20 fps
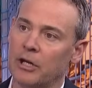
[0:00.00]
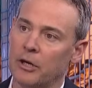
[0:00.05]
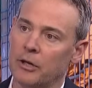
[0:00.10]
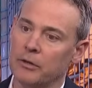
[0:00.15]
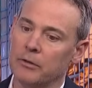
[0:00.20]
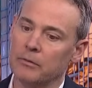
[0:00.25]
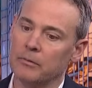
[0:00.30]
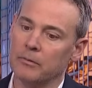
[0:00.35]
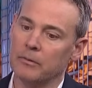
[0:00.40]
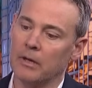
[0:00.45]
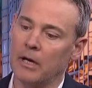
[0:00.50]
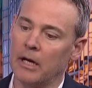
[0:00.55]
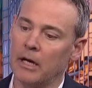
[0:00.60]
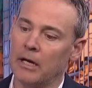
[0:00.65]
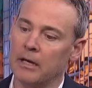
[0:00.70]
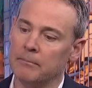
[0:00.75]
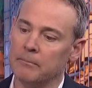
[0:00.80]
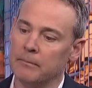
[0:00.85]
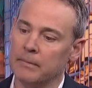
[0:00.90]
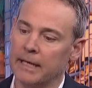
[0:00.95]

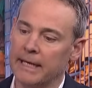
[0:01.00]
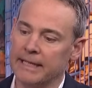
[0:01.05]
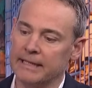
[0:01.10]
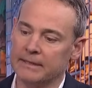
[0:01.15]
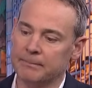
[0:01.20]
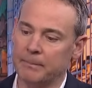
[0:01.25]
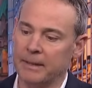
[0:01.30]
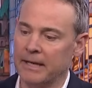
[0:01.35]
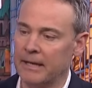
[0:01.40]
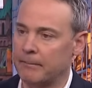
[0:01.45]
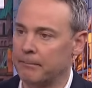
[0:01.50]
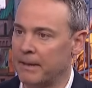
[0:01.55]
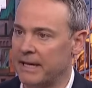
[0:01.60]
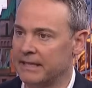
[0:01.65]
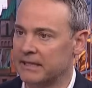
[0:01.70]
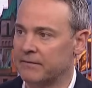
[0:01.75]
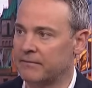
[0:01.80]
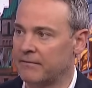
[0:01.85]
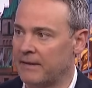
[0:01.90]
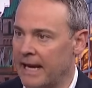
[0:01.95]
been at
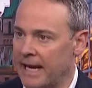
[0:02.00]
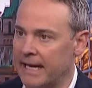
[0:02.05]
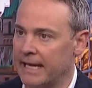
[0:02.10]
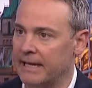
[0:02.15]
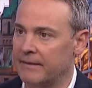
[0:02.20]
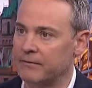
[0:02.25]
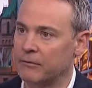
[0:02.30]
best flat,